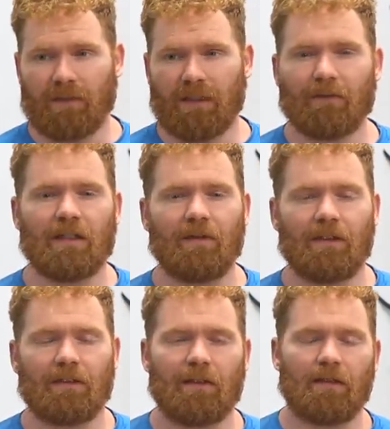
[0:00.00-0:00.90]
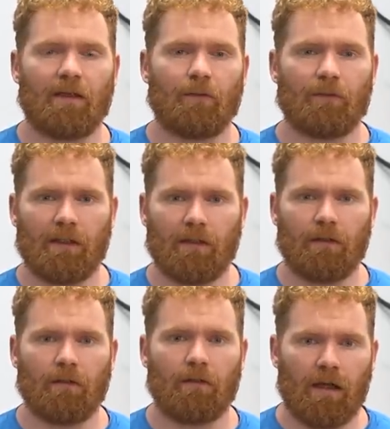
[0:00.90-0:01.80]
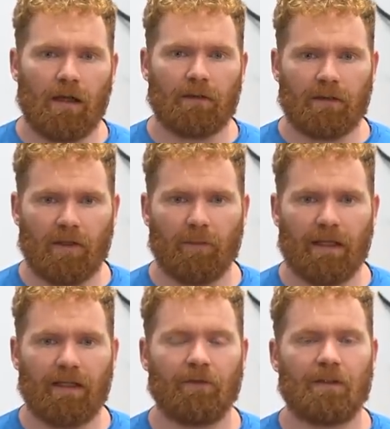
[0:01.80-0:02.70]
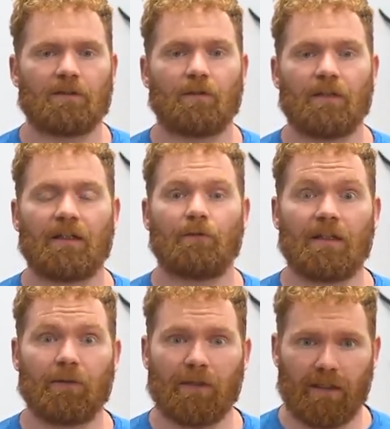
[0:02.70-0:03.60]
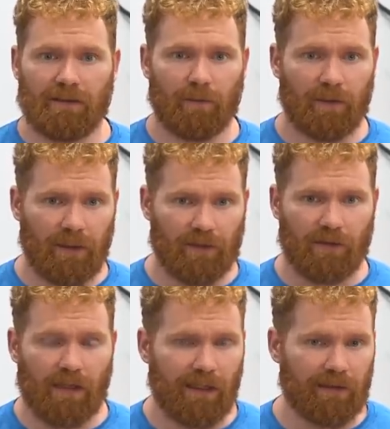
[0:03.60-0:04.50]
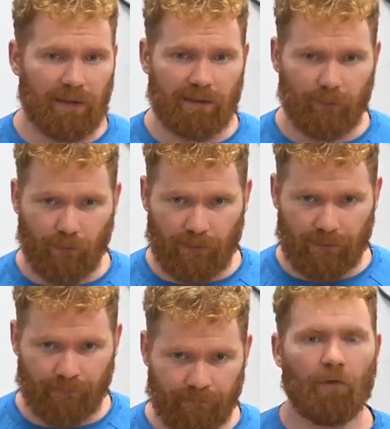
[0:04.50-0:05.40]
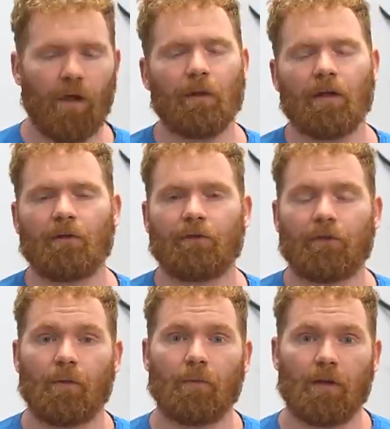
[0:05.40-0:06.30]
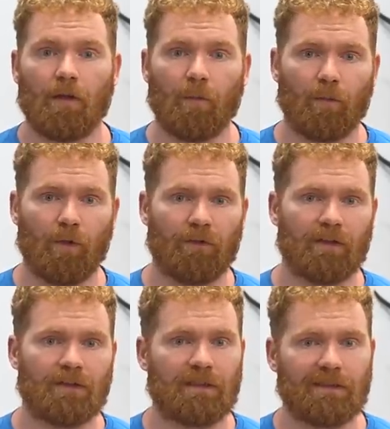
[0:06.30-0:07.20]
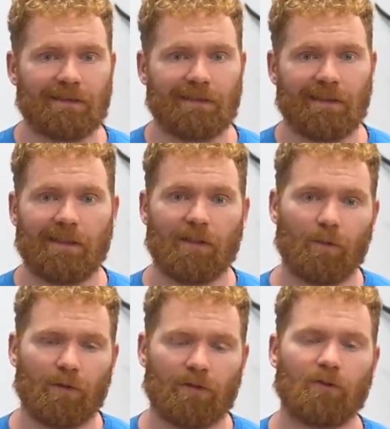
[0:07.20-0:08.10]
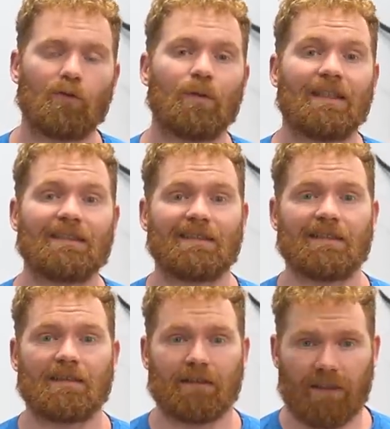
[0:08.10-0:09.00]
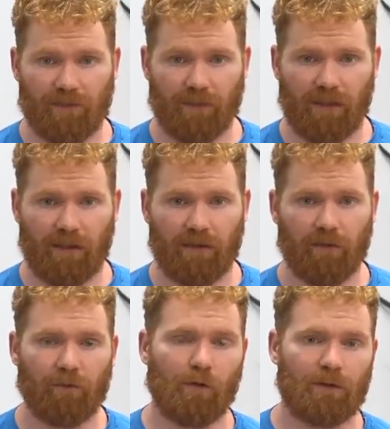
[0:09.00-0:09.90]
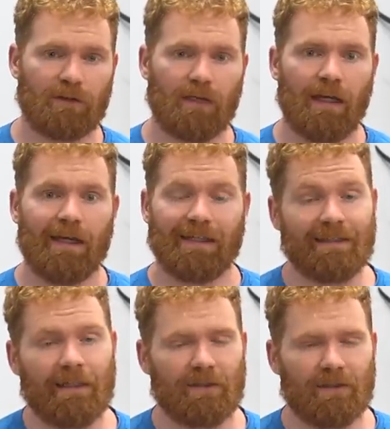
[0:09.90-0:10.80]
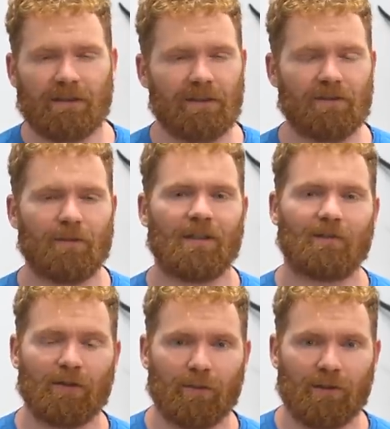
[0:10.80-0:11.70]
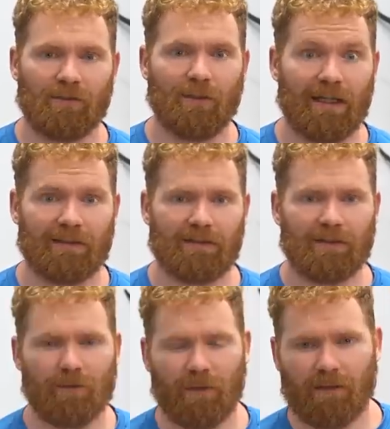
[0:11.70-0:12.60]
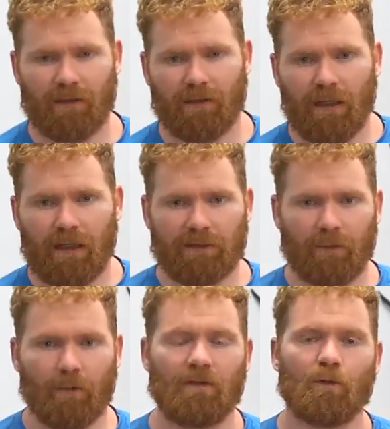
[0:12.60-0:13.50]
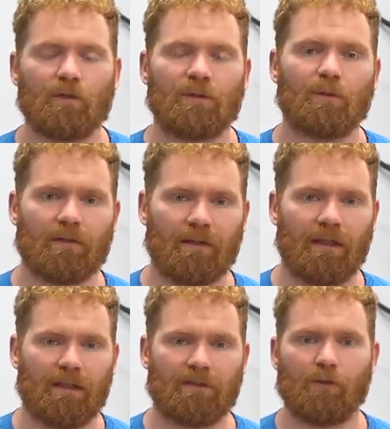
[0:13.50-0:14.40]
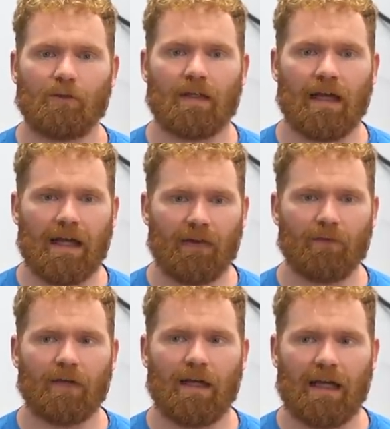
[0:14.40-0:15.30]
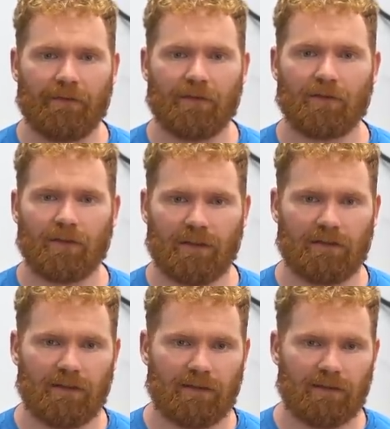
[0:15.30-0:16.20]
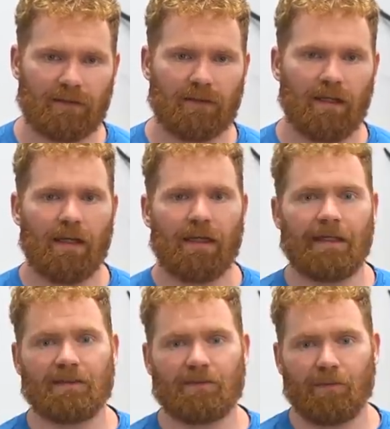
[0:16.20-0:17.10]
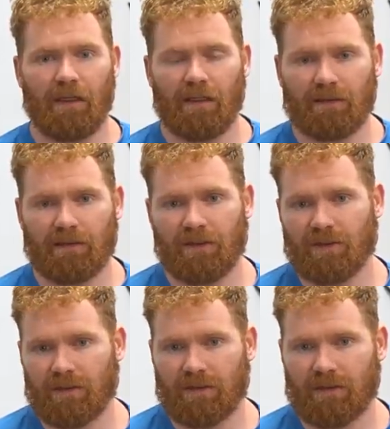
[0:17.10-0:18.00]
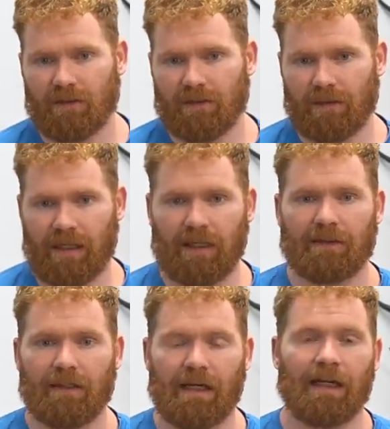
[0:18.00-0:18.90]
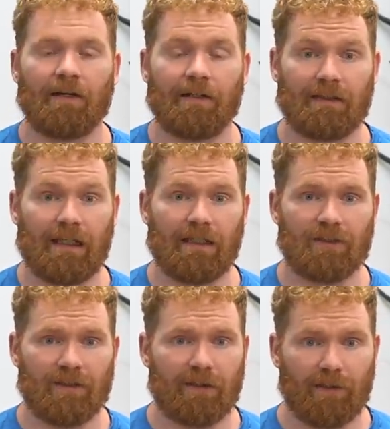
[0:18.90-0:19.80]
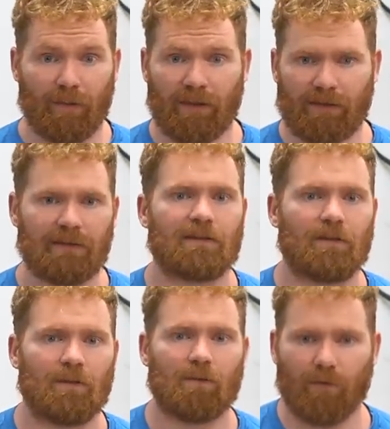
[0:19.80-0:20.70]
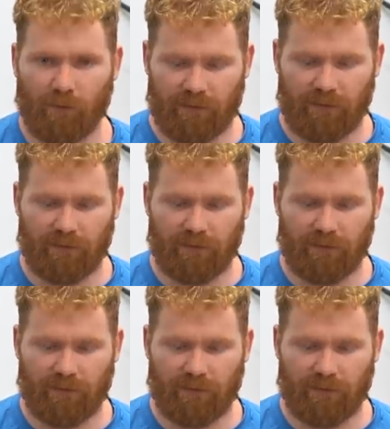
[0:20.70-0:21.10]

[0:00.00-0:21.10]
They never give anything that real long term benefit where they can really realize their potential at that sport. Following on from number one of consistency, number two is decision making. Of course, intelligent decision making. We don't mean bad decision making. So, one of the most important things you can have after you're consistent is making decisions that are intelligent and then being consistent with them, of course.